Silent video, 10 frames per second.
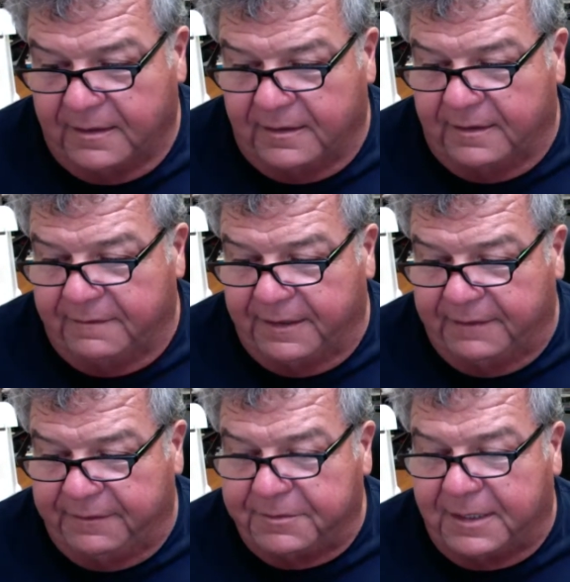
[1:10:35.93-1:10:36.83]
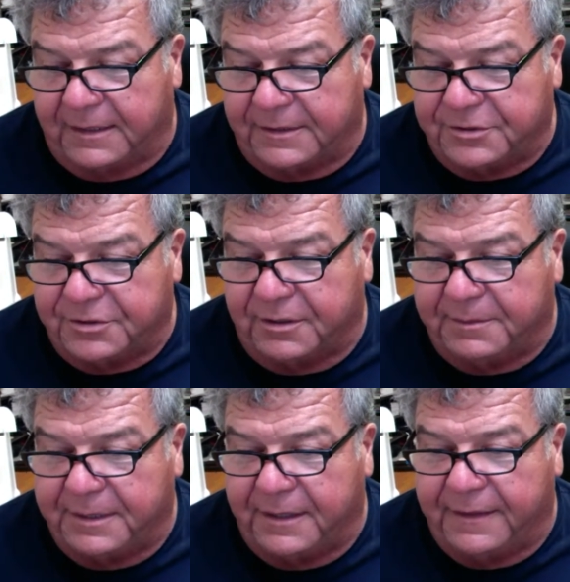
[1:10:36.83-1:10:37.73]
If any of you would like to join
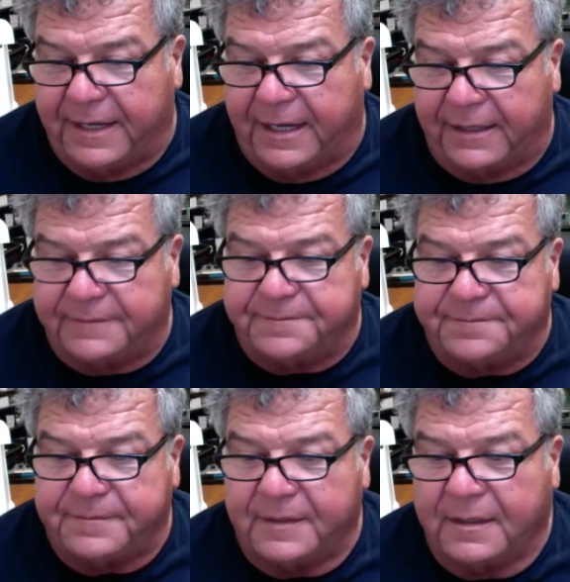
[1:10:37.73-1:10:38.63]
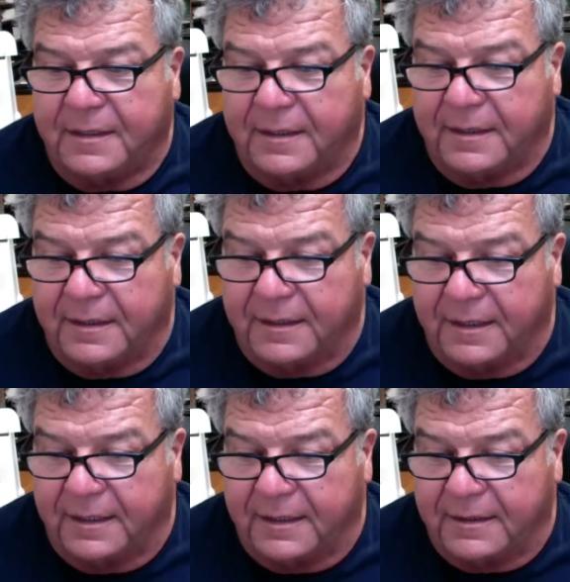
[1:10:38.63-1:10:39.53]
me on that.
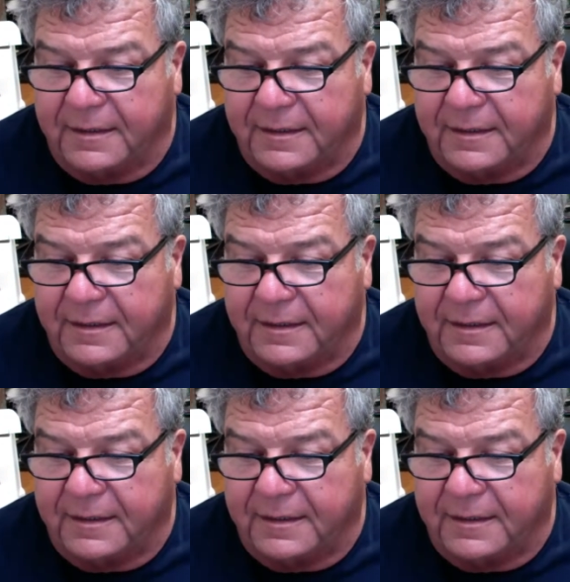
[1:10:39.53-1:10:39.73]
And